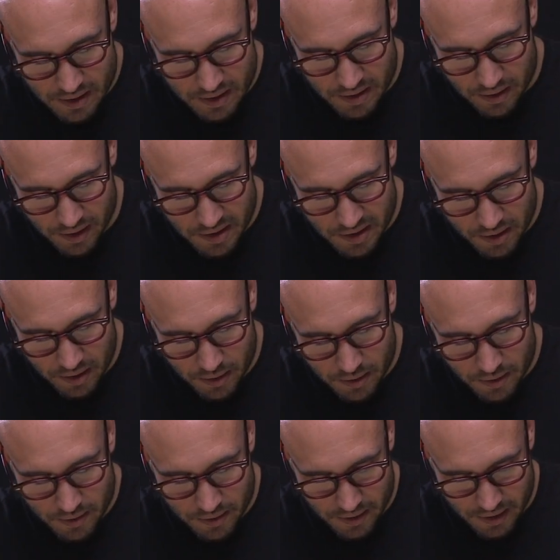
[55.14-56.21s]
So let's
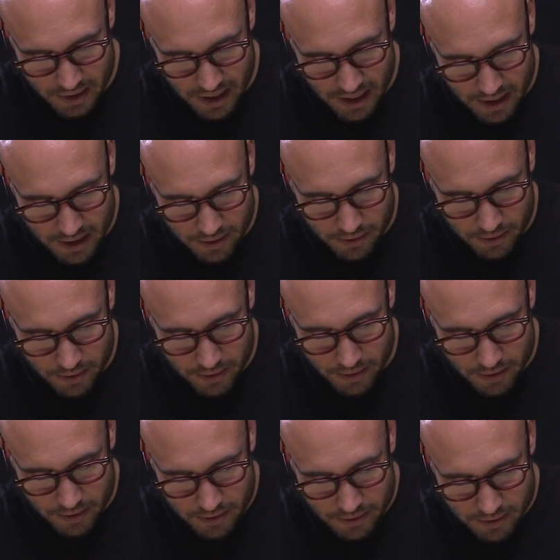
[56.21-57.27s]
go and add
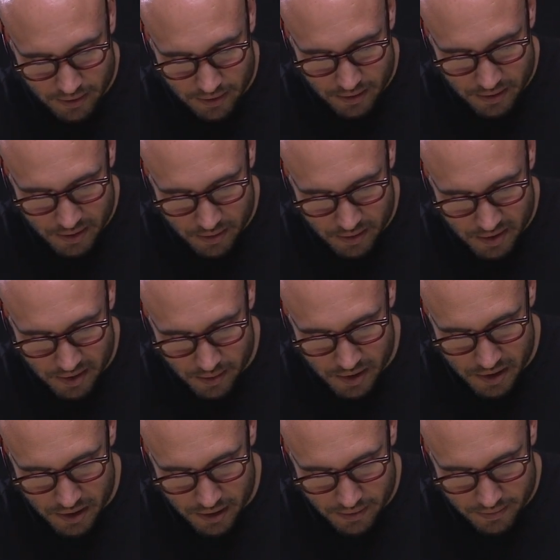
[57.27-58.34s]
our source image
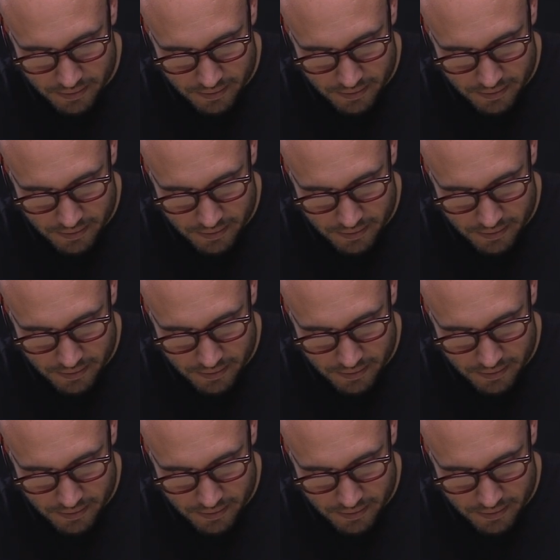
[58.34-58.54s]
here.